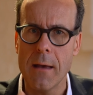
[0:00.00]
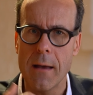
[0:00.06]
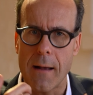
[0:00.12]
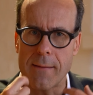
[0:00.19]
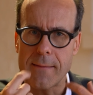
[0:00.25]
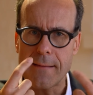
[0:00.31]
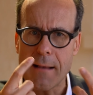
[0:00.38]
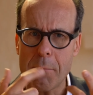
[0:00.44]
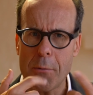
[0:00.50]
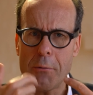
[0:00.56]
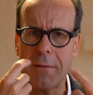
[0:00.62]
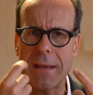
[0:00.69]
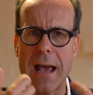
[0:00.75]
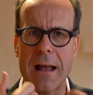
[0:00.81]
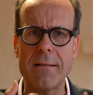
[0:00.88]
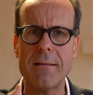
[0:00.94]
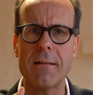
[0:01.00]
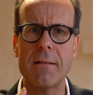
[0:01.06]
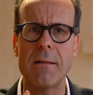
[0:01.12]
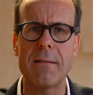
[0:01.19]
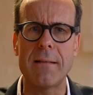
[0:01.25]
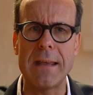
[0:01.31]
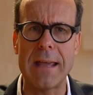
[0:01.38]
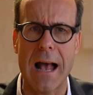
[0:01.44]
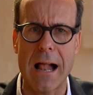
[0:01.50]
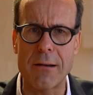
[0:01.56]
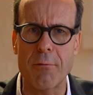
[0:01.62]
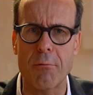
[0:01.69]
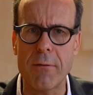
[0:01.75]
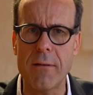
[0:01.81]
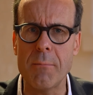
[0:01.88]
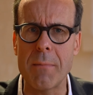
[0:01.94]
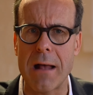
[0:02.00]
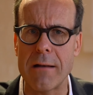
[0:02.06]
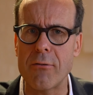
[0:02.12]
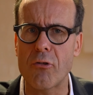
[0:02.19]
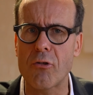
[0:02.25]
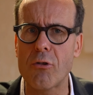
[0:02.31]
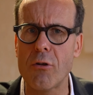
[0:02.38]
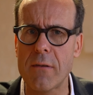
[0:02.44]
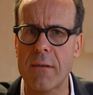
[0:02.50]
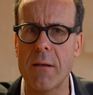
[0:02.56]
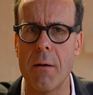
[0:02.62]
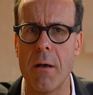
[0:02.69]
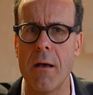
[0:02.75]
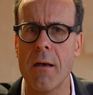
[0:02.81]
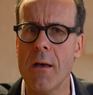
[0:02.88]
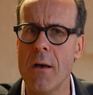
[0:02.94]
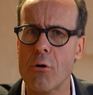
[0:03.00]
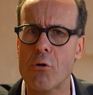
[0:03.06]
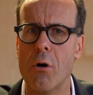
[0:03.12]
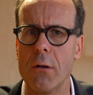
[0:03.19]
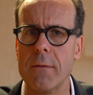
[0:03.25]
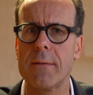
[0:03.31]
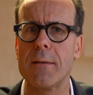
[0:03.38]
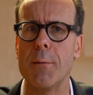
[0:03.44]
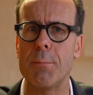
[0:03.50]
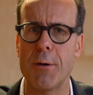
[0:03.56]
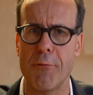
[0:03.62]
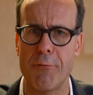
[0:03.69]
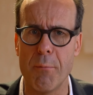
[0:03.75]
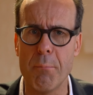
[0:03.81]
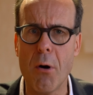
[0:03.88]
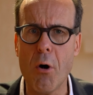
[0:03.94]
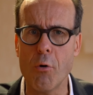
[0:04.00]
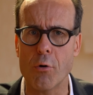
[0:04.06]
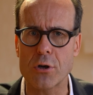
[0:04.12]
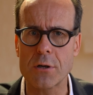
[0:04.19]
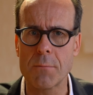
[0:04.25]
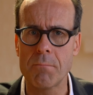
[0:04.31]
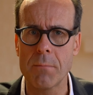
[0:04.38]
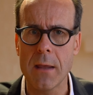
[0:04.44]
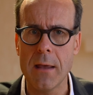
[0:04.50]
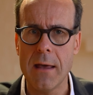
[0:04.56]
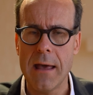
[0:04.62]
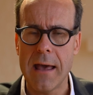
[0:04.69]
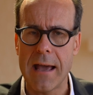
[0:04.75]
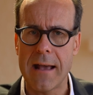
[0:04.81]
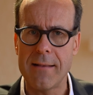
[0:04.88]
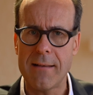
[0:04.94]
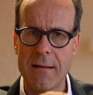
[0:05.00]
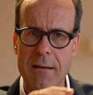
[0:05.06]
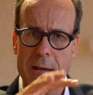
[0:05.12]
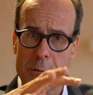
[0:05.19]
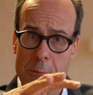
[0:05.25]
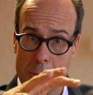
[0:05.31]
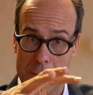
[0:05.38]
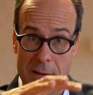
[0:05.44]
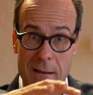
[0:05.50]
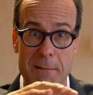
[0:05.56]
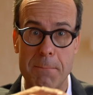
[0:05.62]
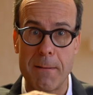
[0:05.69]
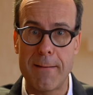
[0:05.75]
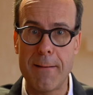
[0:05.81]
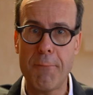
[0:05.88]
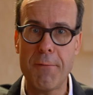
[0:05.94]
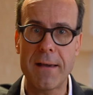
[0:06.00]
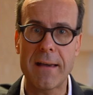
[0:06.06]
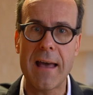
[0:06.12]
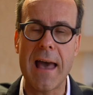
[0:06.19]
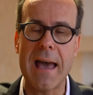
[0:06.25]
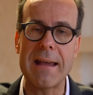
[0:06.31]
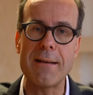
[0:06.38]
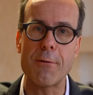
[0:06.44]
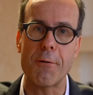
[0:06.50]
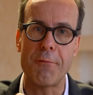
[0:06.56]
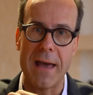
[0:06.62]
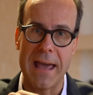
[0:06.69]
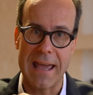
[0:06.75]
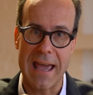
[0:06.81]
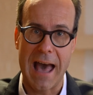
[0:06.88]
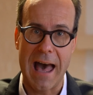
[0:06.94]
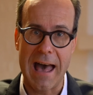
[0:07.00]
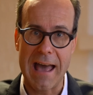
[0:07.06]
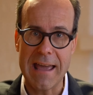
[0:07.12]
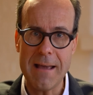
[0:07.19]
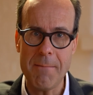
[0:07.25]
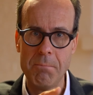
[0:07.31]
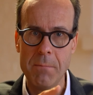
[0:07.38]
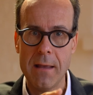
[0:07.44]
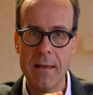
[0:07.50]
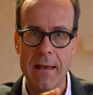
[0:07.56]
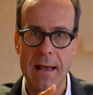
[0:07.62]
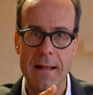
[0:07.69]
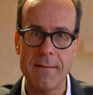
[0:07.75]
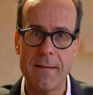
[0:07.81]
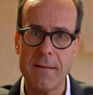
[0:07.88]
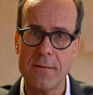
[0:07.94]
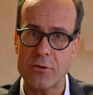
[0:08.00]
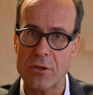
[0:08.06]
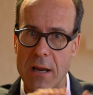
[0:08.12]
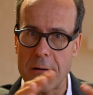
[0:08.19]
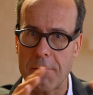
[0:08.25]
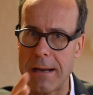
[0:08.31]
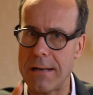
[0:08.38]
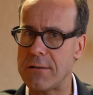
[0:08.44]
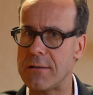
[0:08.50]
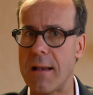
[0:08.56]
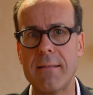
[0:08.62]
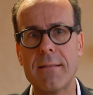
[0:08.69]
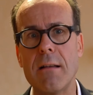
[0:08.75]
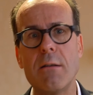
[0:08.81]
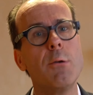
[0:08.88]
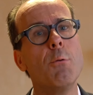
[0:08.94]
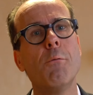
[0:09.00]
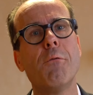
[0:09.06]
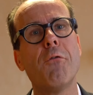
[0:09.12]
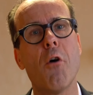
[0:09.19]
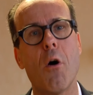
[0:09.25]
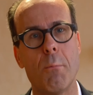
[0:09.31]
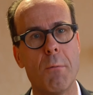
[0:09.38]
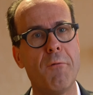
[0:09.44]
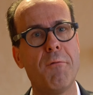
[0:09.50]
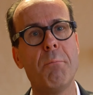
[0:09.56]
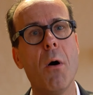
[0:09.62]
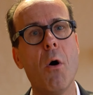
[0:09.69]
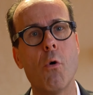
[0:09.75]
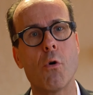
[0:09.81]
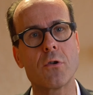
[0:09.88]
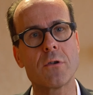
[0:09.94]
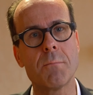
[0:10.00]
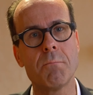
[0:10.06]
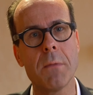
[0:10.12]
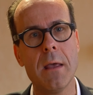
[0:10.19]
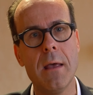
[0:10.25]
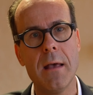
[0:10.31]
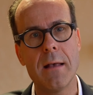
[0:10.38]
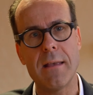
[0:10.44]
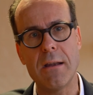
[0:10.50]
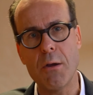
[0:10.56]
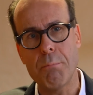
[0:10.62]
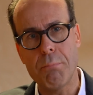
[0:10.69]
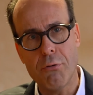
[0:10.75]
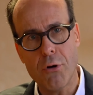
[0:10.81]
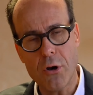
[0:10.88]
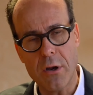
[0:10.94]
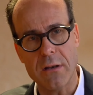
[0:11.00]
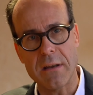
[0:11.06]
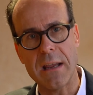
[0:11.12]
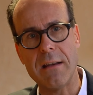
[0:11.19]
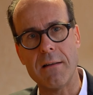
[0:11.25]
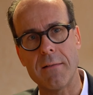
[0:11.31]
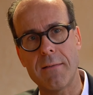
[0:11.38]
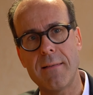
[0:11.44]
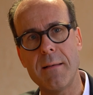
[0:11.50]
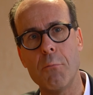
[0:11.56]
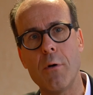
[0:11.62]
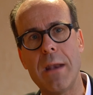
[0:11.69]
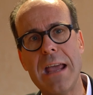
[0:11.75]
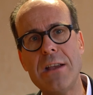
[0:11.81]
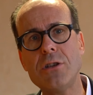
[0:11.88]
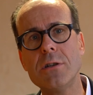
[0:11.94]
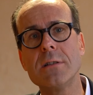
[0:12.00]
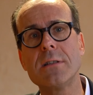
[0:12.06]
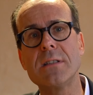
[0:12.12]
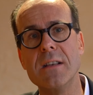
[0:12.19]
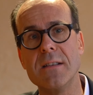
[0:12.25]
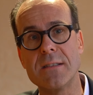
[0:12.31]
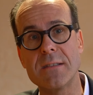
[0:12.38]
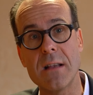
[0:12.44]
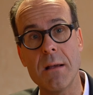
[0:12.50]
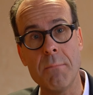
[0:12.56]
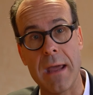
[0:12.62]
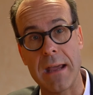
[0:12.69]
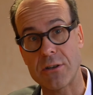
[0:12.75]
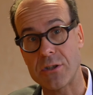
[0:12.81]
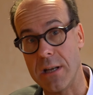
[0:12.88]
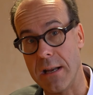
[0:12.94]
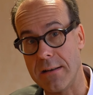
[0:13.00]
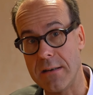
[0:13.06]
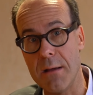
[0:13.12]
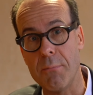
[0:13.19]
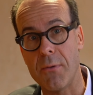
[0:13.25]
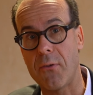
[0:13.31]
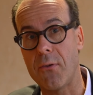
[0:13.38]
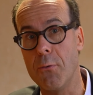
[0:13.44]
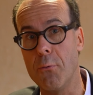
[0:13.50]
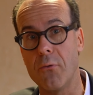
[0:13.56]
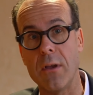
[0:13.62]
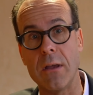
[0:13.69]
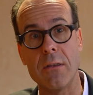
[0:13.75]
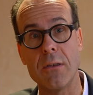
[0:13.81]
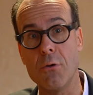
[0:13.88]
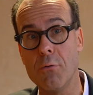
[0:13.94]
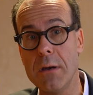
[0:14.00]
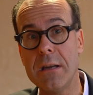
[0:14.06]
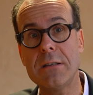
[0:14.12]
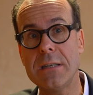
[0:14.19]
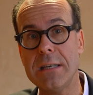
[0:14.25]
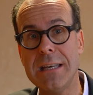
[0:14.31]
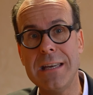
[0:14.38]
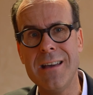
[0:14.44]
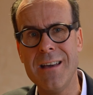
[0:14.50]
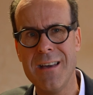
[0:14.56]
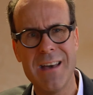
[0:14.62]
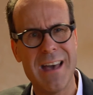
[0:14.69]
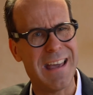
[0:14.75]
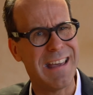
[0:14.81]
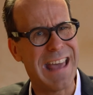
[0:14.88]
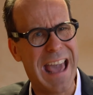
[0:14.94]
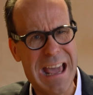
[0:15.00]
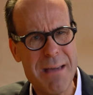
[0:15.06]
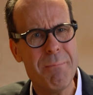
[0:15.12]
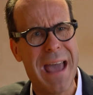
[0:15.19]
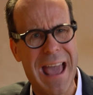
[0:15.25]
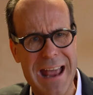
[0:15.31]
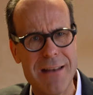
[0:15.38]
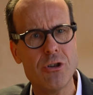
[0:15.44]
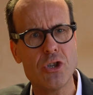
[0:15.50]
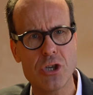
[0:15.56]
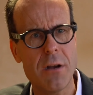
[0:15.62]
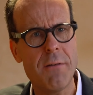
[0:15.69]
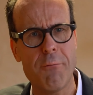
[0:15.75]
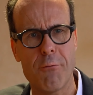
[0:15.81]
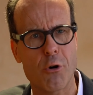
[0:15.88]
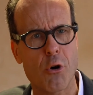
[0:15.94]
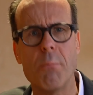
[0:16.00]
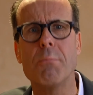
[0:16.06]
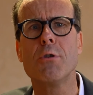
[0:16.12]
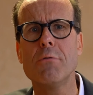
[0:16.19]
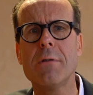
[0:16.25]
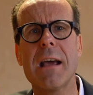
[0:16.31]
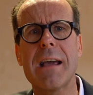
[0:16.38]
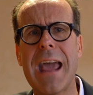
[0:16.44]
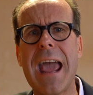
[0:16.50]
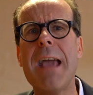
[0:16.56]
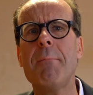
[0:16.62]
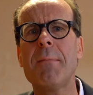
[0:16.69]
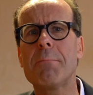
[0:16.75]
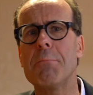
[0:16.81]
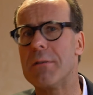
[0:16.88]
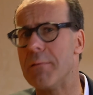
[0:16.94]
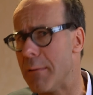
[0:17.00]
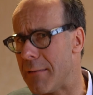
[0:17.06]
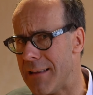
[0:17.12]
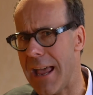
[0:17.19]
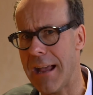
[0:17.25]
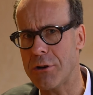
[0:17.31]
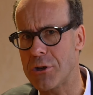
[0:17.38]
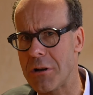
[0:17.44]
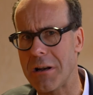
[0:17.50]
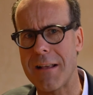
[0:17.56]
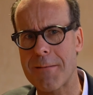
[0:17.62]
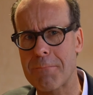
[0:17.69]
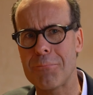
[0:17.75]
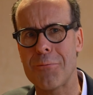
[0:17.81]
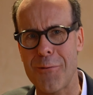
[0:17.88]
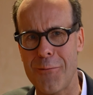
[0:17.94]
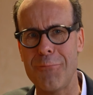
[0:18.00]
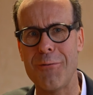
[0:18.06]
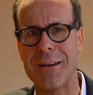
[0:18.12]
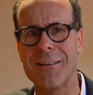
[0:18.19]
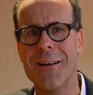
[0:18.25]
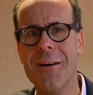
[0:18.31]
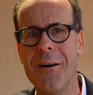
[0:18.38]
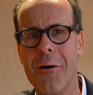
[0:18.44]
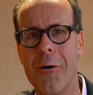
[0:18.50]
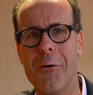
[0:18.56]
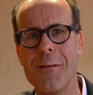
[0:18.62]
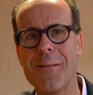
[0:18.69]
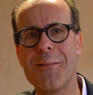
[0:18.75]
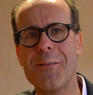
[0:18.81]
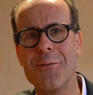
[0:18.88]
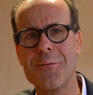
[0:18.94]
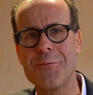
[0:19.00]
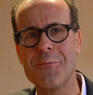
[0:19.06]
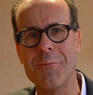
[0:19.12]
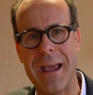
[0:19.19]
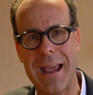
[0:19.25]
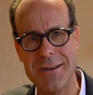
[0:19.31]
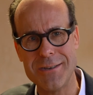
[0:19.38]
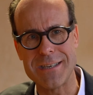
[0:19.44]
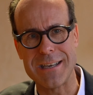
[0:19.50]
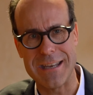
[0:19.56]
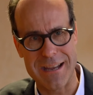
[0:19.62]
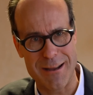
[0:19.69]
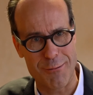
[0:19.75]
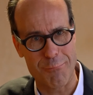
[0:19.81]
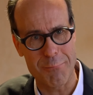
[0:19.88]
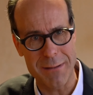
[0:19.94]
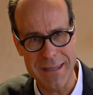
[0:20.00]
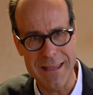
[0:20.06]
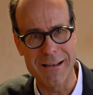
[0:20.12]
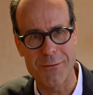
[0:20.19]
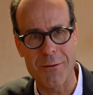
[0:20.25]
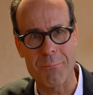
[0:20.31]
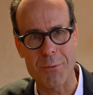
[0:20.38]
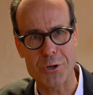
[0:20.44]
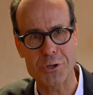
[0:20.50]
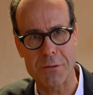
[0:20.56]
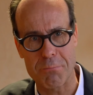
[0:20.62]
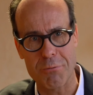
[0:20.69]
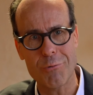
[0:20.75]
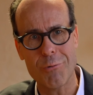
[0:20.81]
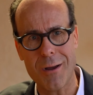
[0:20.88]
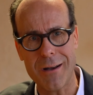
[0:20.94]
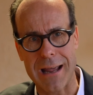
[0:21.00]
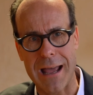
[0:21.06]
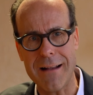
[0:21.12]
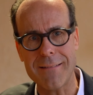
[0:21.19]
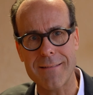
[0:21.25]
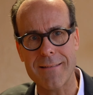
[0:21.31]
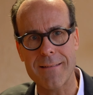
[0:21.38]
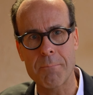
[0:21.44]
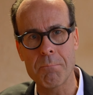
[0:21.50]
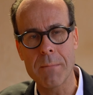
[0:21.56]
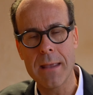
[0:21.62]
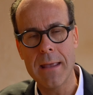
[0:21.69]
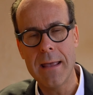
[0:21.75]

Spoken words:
And somehow the algorithm understood the concept of a boat. And then you use a specific kind of AI, and this generates just a new form of boat. Then you put it in a simulation system. Actually, Tim is using Unity, a game engine for computer games, but it actually is perfect also to engineer real commercial products.